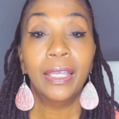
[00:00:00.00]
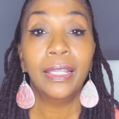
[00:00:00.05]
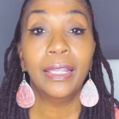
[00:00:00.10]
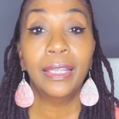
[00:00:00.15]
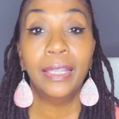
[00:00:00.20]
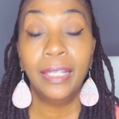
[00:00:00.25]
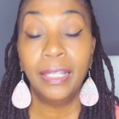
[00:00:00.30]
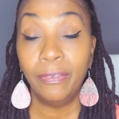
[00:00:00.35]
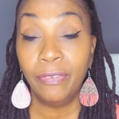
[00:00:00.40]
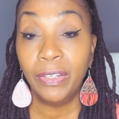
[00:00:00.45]

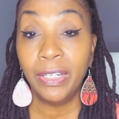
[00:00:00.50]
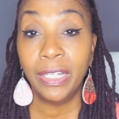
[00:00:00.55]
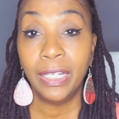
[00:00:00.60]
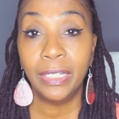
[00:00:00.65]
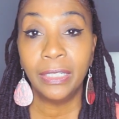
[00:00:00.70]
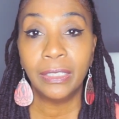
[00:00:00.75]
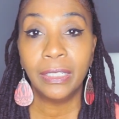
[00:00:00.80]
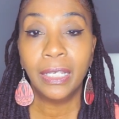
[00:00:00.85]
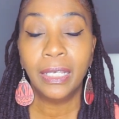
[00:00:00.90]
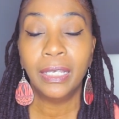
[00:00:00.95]
living
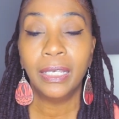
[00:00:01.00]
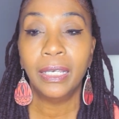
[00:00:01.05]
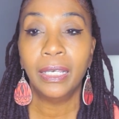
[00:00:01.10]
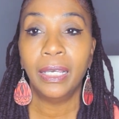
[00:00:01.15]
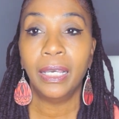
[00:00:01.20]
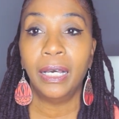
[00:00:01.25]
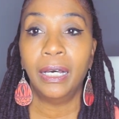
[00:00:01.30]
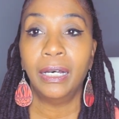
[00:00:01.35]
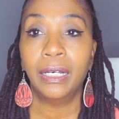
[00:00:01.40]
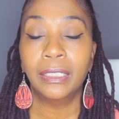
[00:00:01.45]
it
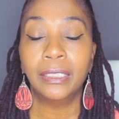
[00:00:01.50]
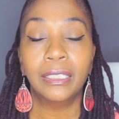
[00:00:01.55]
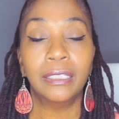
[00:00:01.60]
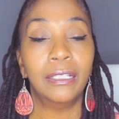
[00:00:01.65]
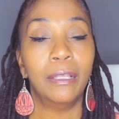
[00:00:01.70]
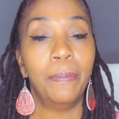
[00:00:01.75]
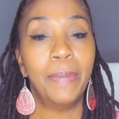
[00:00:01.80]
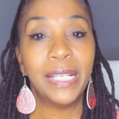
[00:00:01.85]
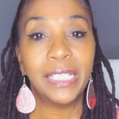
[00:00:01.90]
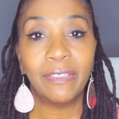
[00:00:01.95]
uh, to
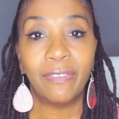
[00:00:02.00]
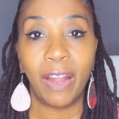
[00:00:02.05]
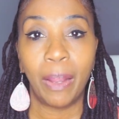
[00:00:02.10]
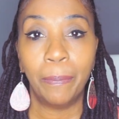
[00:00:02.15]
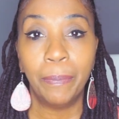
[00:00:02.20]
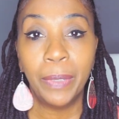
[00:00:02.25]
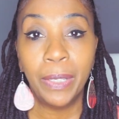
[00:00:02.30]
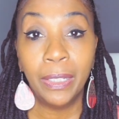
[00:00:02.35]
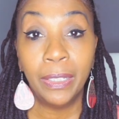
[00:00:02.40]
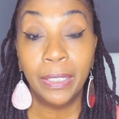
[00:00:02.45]
the best of our
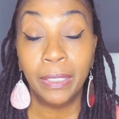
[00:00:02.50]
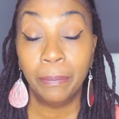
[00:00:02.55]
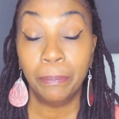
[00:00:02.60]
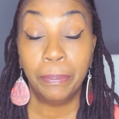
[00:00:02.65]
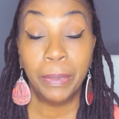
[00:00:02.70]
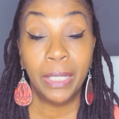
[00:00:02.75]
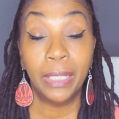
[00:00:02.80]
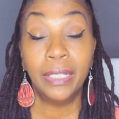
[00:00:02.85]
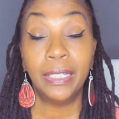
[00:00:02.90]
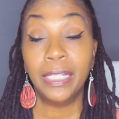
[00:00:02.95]

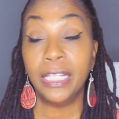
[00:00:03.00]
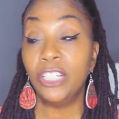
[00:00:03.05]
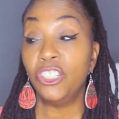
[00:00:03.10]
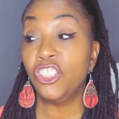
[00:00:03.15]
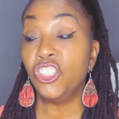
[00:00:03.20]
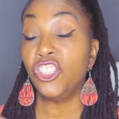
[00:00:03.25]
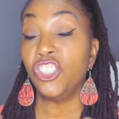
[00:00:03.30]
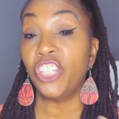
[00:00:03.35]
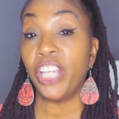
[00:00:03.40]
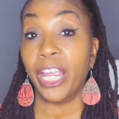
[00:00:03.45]
ability,
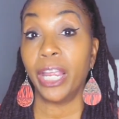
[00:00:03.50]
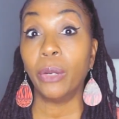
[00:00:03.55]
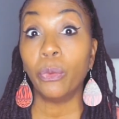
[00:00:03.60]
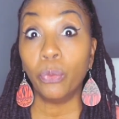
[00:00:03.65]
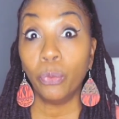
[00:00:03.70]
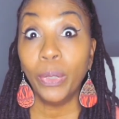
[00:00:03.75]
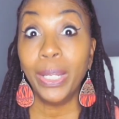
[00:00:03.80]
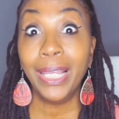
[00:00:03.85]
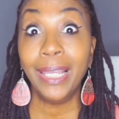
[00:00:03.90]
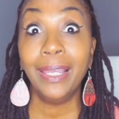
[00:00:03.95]

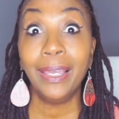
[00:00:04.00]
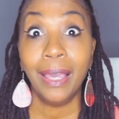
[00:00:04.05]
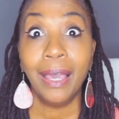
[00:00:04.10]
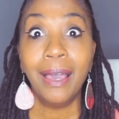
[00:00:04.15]
sharing